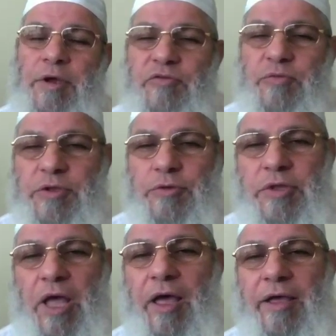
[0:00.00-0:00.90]
But that's where
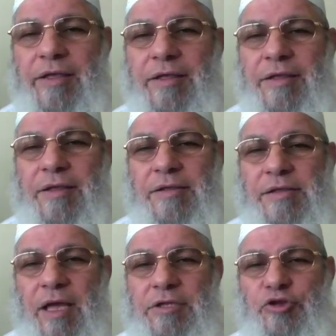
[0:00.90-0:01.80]
you die
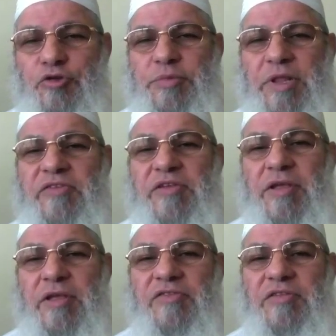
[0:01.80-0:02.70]
and your
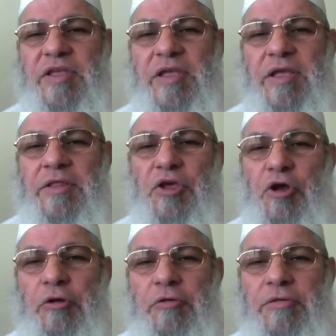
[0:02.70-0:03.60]
blessing stay in
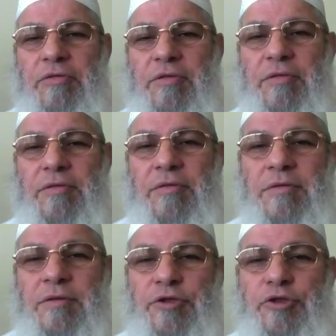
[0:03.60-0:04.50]
earth.
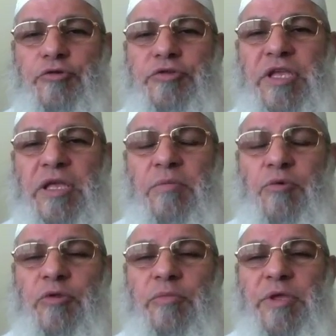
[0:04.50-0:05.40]
Your name
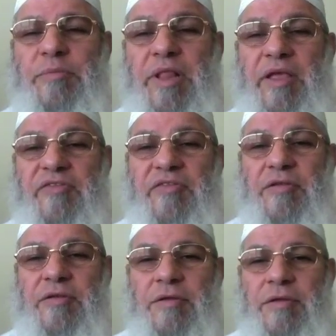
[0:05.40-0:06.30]
will be
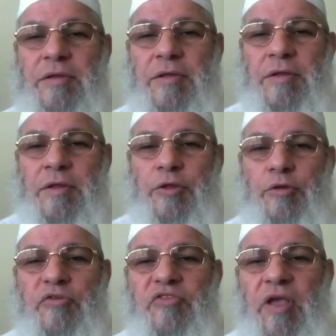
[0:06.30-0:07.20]
blessed.
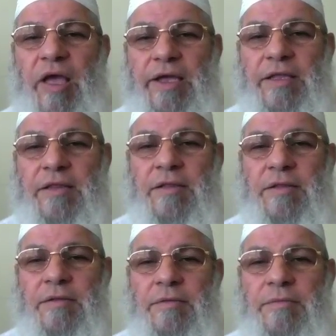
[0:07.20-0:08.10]
Your sign
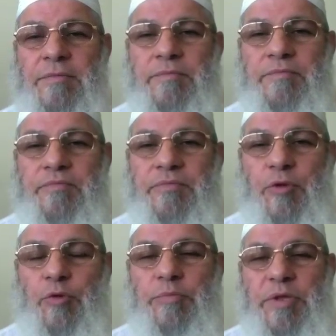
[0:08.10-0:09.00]

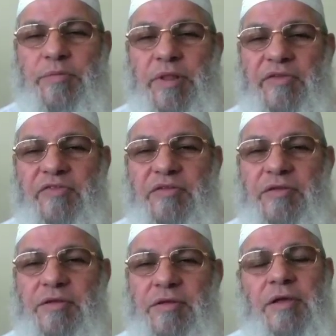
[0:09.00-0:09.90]
will be
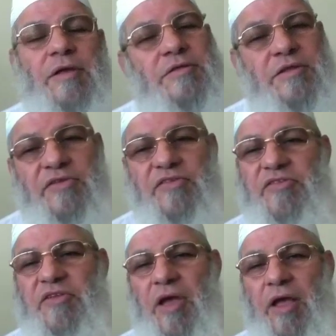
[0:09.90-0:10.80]
blessed. This
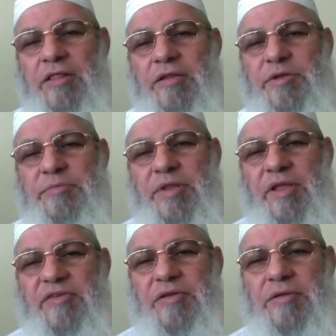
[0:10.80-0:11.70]
is the ultimate
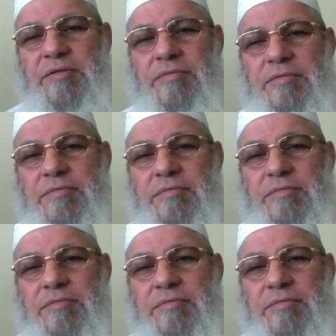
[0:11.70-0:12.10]
blessing.